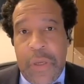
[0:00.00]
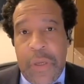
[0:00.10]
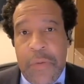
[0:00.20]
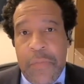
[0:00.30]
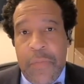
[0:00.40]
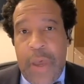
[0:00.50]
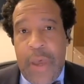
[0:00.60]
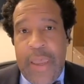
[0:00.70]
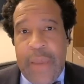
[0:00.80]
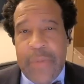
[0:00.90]
Um,
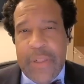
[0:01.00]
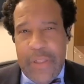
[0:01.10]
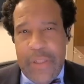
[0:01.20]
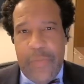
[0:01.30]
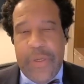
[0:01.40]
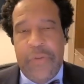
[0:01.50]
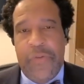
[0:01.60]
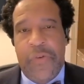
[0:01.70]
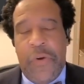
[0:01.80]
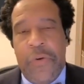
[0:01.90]
I am a little bit
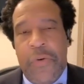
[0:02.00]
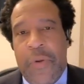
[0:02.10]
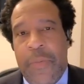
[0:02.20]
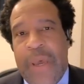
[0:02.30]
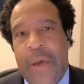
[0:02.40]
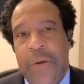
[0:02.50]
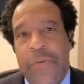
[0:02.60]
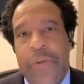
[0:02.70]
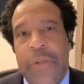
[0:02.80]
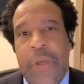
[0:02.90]
concerned
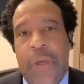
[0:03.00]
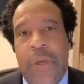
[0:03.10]
about